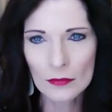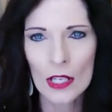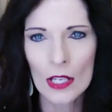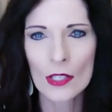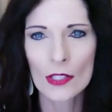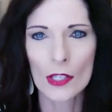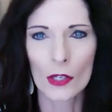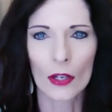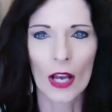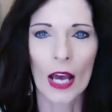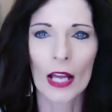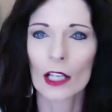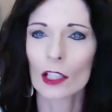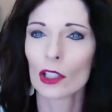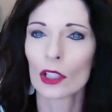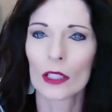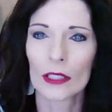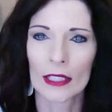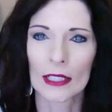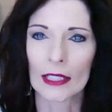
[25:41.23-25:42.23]
So kind of
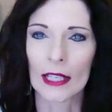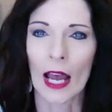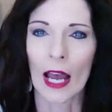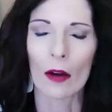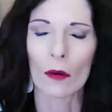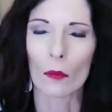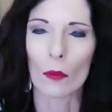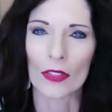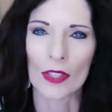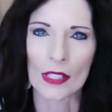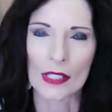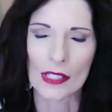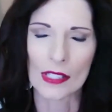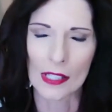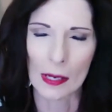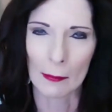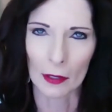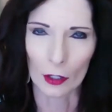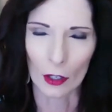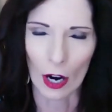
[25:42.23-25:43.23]
looking at what these
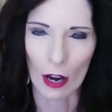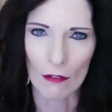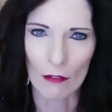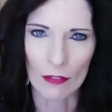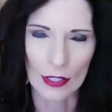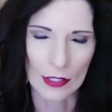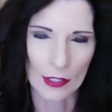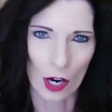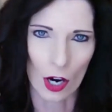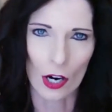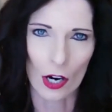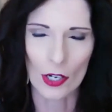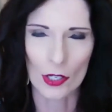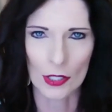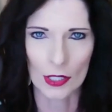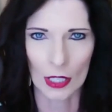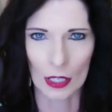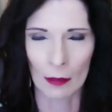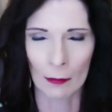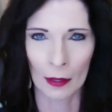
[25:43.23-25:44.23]
demographics are
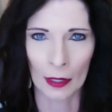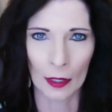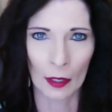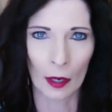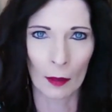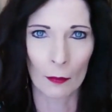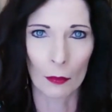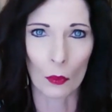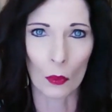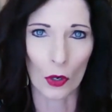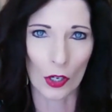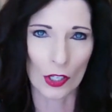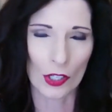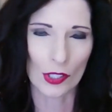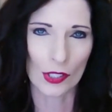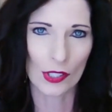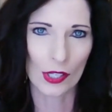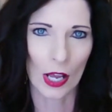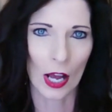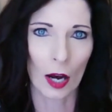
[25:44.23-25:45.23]
is going to be
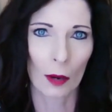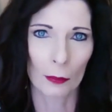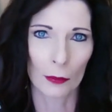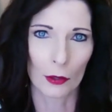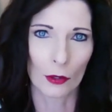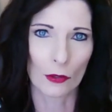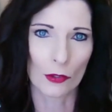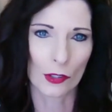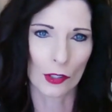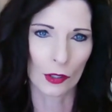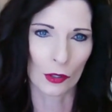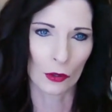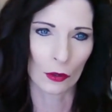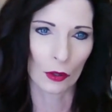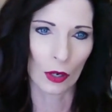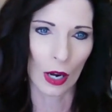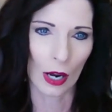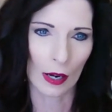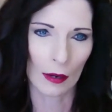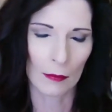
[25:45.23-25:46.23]
important to help you
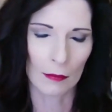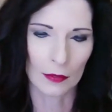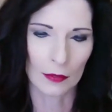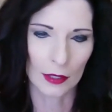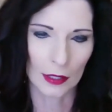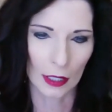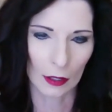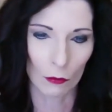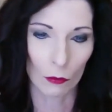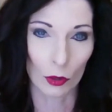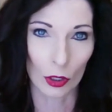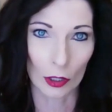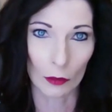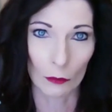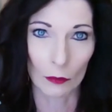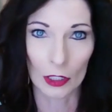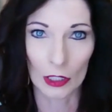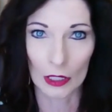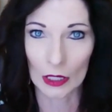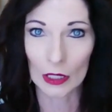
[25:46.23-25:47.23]
to get really,
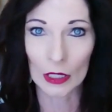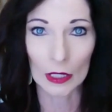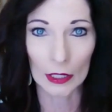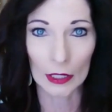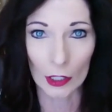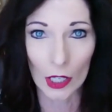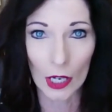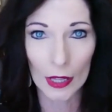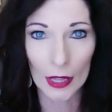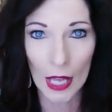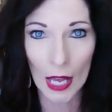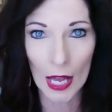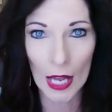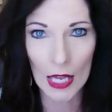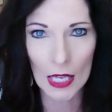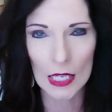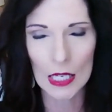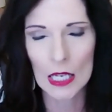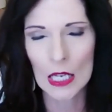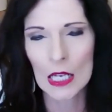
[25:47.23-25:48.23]
really clear on
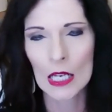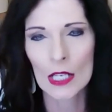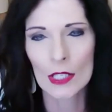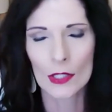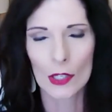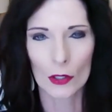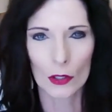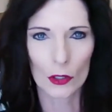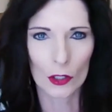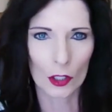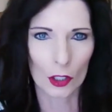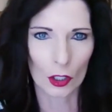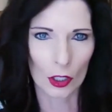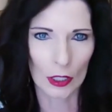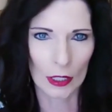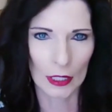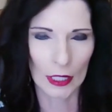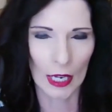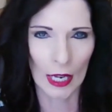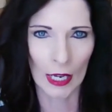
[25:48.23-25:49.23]
that. So you can
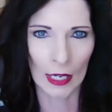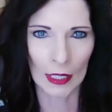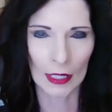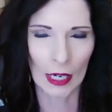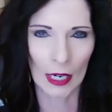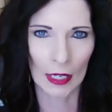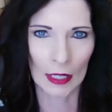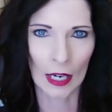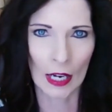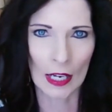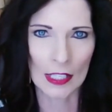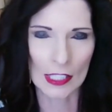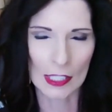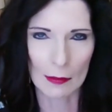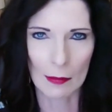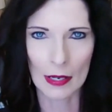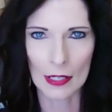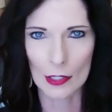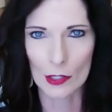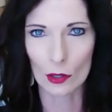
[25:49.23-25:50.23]
create a
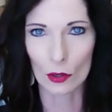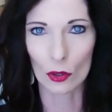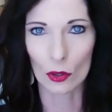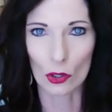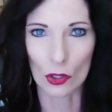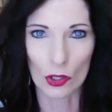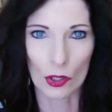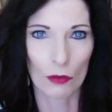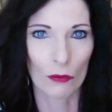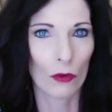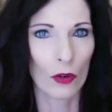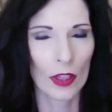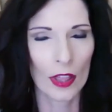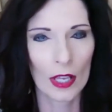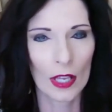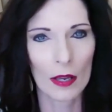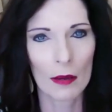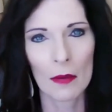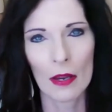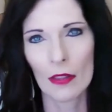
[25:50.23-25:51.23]
customized solution for
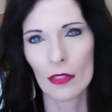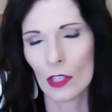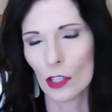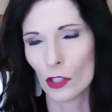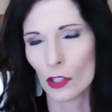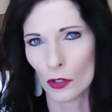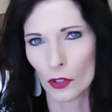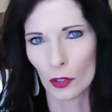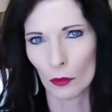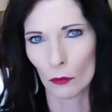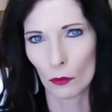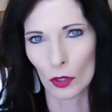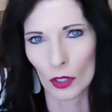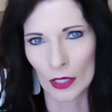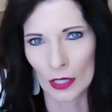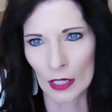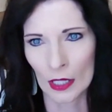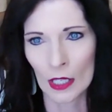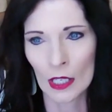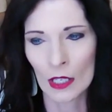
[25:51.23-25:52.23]
them. And then you can
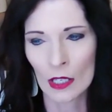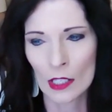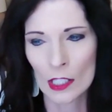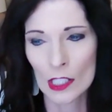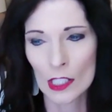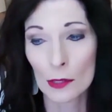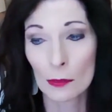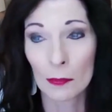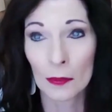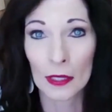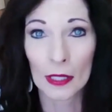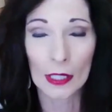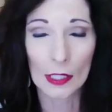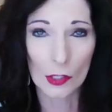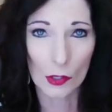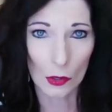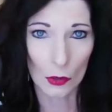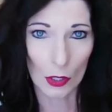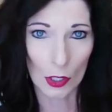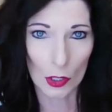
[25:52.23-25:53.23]
really speak
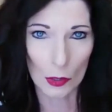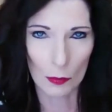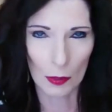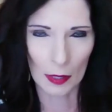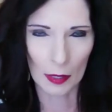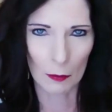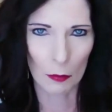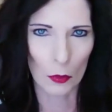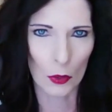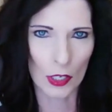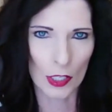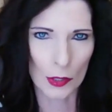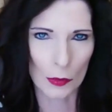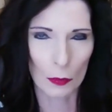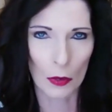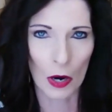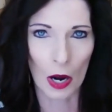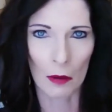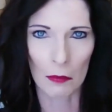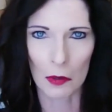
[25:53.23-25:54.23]
to those pain points,
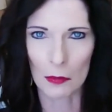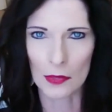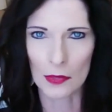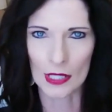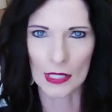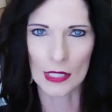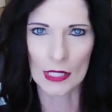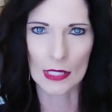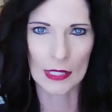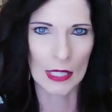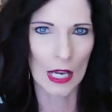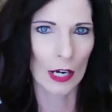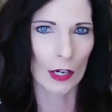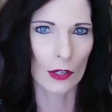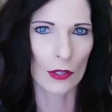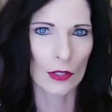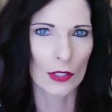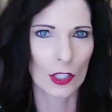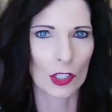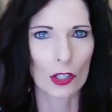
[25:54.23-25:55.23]
problems, and
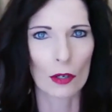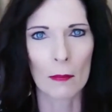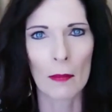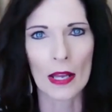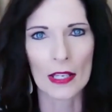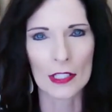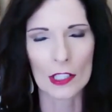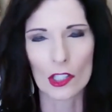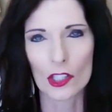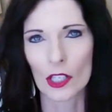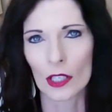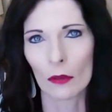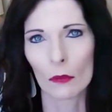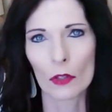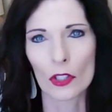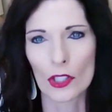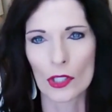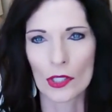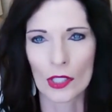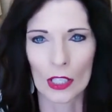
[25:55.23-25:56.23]
desires in your messaging,
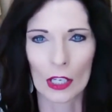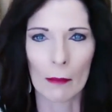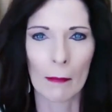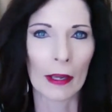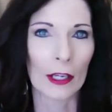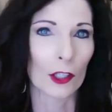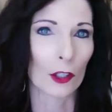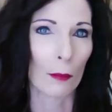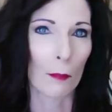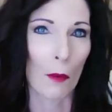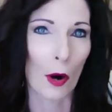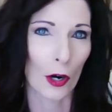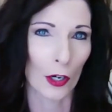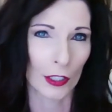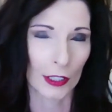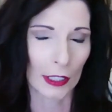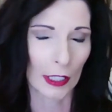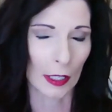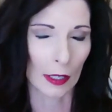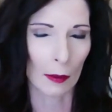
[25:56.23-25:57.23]
which is going to make your
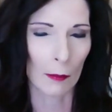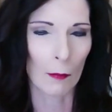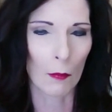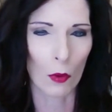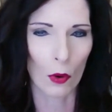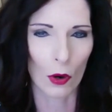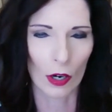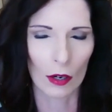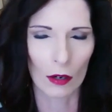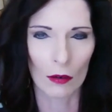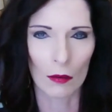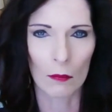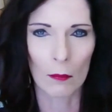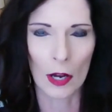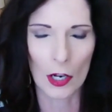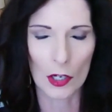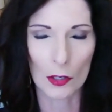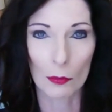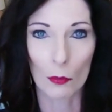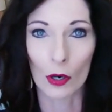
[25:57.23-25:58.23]
marketing
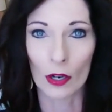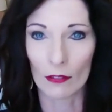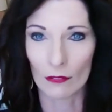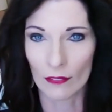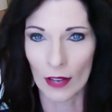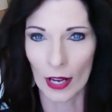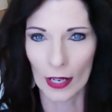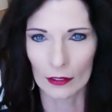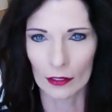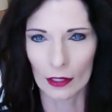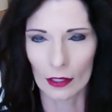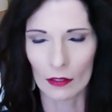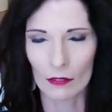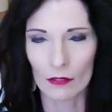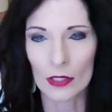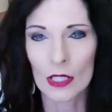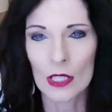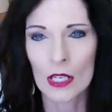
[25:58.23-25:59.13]
much more effective.